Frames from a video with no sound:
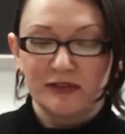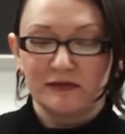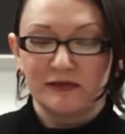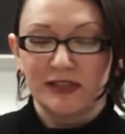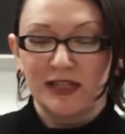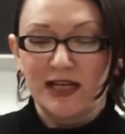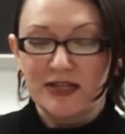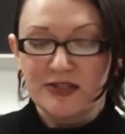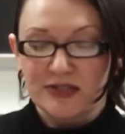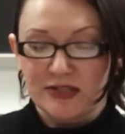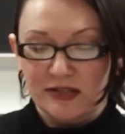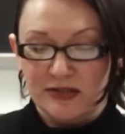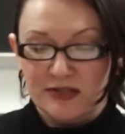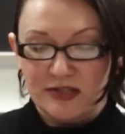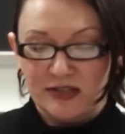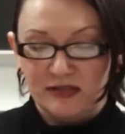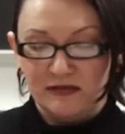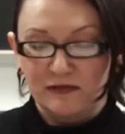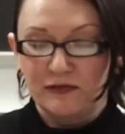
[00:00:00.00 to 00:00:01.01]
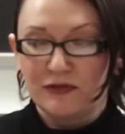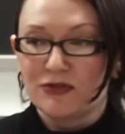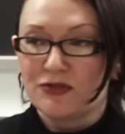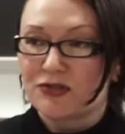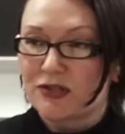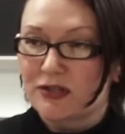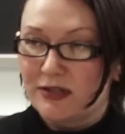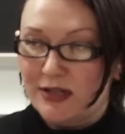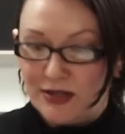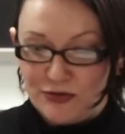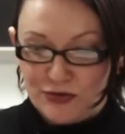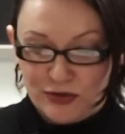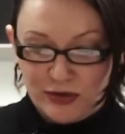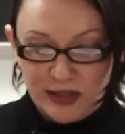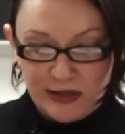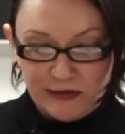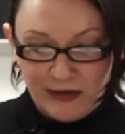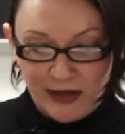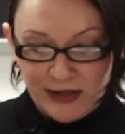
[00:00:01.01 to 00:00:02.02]
of a license, infringed on that
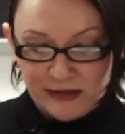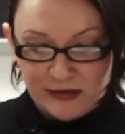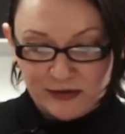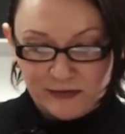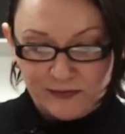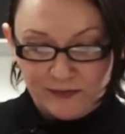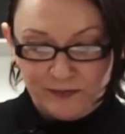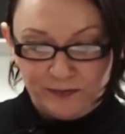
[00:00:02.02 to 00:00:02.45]
treaty right.